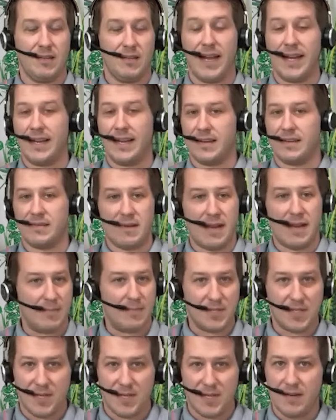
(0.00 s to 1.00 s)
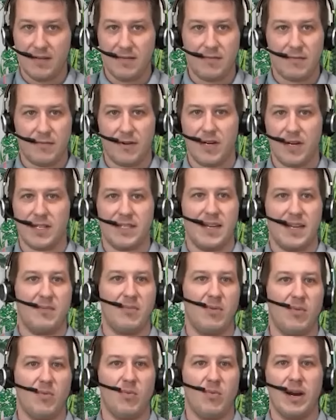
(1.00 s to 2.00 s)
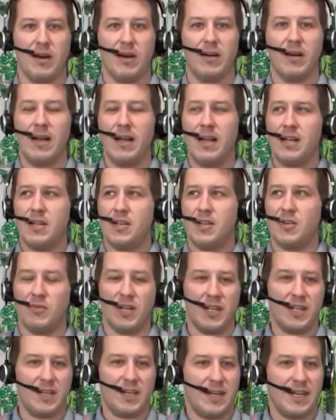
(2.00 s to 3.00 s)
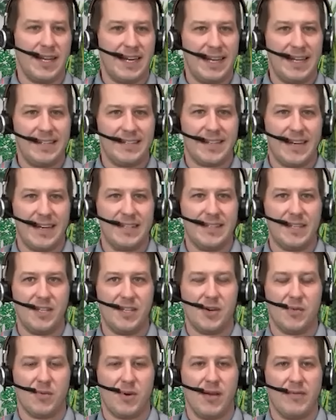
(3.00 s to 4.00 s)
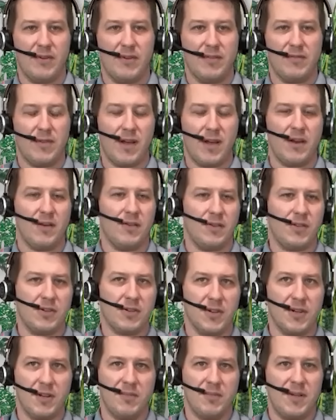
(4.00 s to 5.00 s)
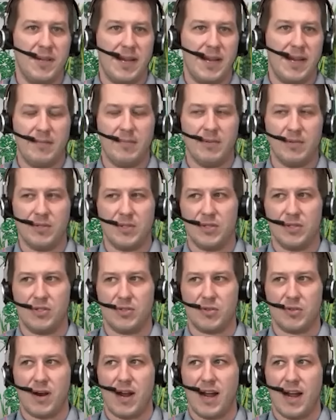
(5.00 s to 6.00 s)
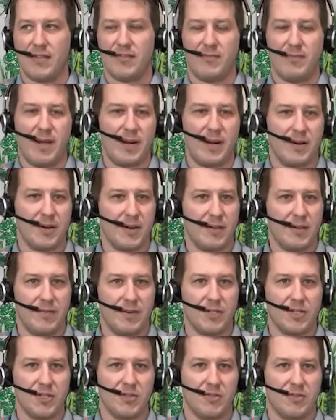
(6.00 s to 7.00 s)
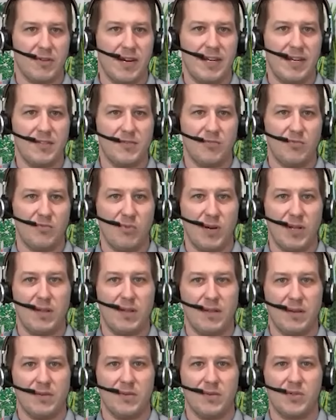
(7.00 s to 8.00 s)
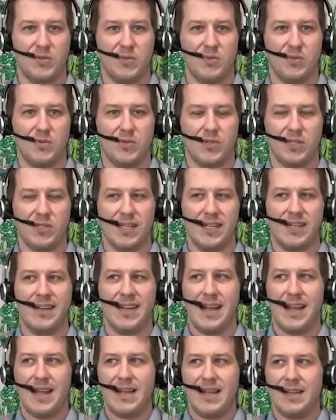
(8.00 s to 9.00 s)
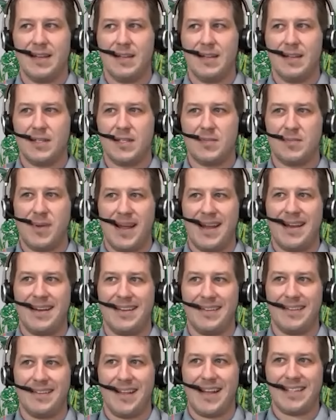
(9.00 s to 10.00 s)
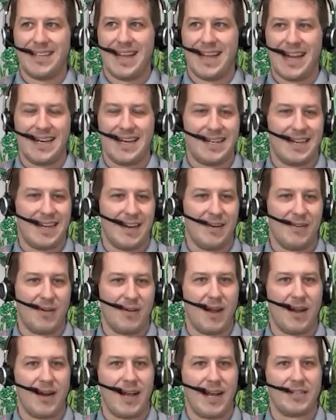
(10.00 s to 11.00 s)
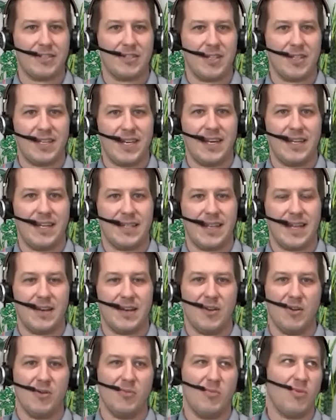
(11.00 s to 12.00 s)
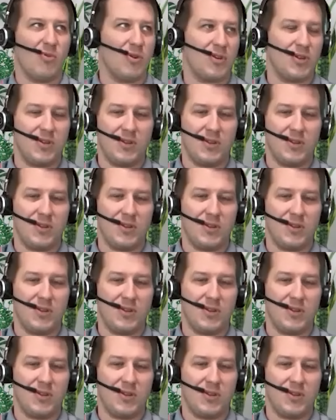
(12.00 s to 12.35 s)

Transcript: like at EBSTA, for example, where you're really going to get insights into your revenue funnel. You're going to be able to drive better conversion rates with those tools and spend less headcount on actually getting that. No more